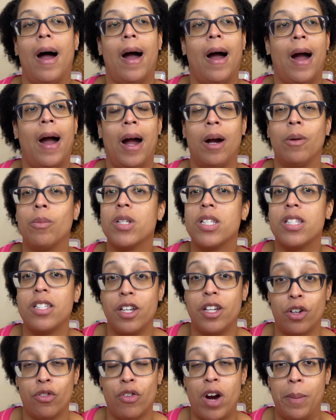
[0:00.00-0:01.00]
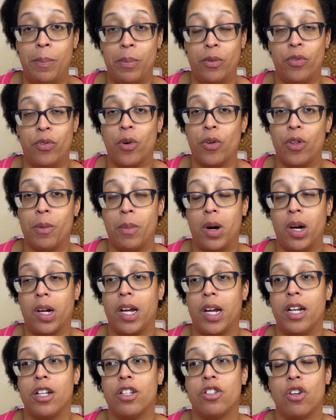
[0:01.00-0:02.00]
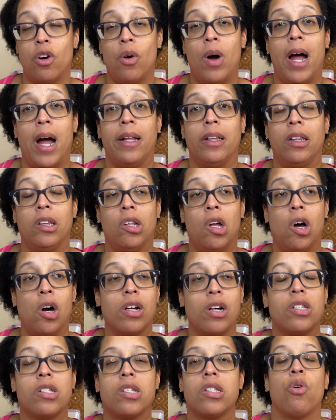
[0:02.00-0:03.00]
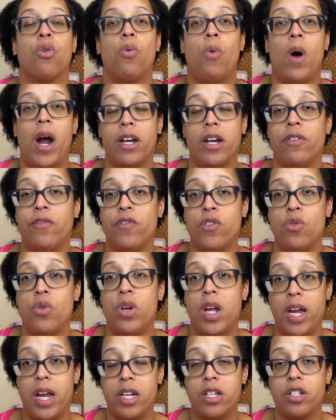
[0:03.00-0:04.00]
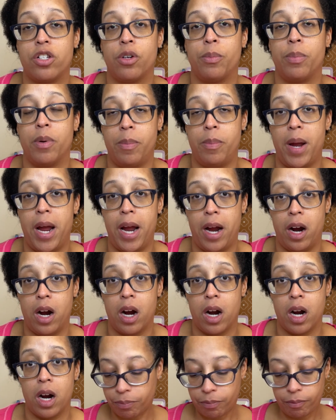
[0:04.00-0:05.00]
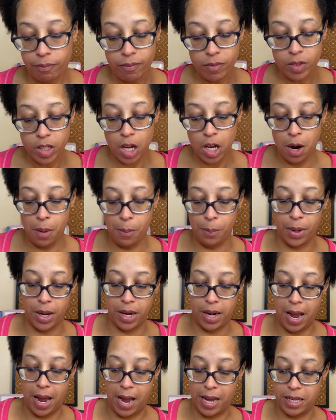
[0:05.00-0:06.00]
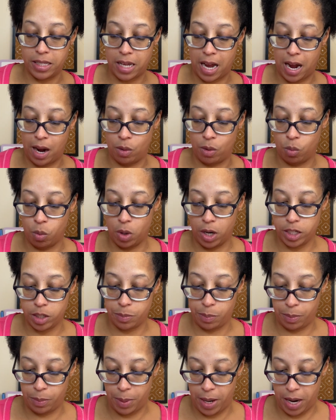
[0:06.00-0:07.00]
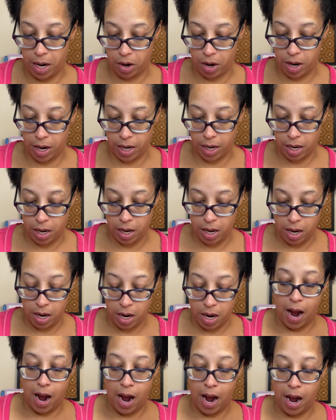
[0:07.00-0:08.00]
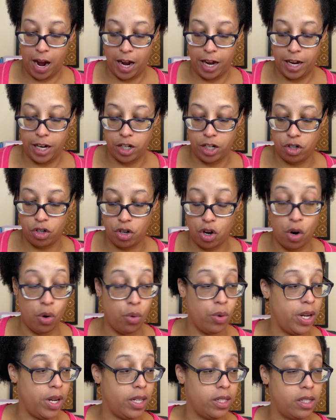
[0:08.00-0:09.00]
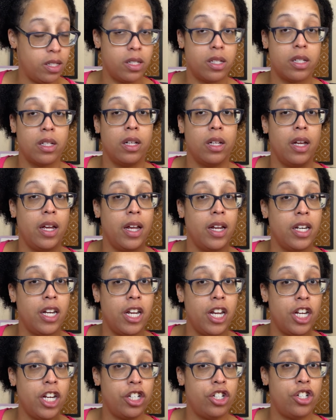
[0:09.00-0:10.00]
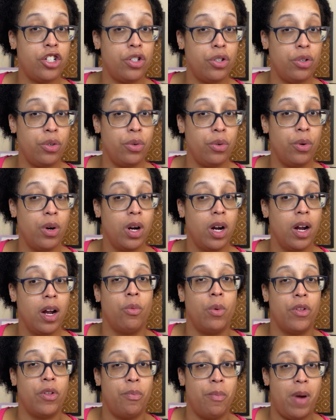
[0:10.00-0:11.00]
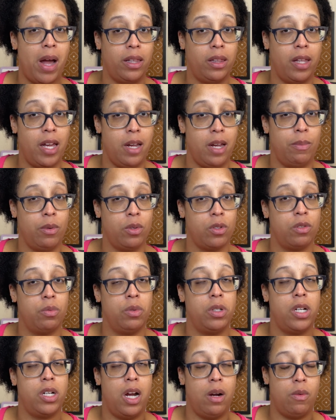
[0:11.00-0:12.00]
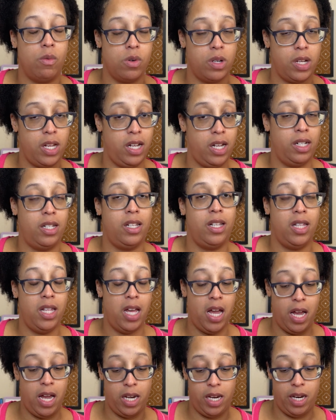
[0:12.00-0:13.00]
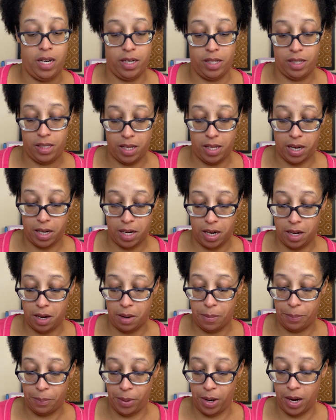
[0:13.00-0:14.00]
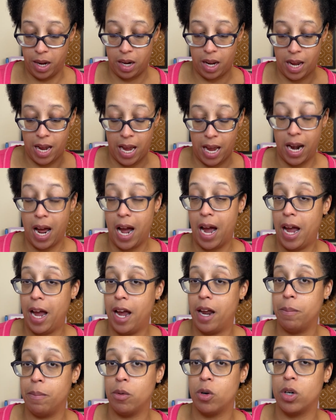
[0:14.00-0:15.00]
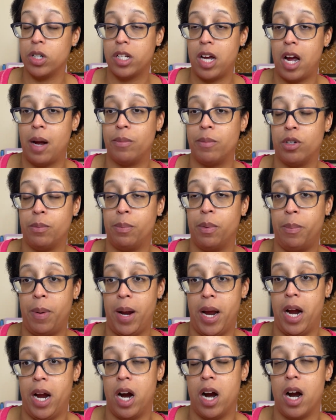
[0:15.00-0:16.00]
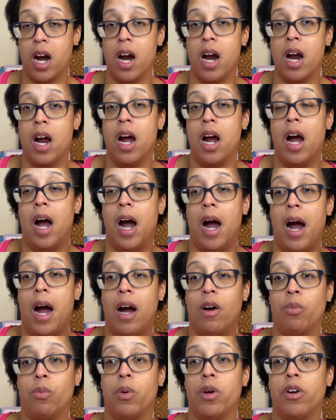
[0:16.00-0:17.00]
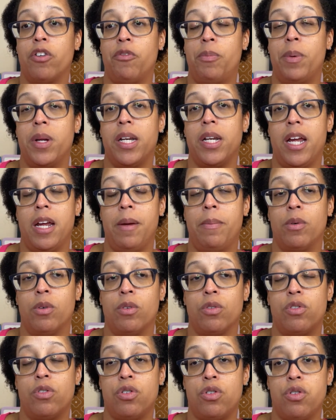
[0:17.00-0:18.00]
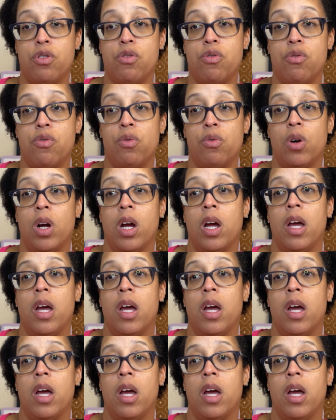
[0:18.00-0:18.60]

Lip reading: I was sick right before the market, so I lost quite a few days to prepare. But as I was preparing, I noticed an issue with my labels, which I will get to that in a second. But had I had more time to prepare, I would have been able to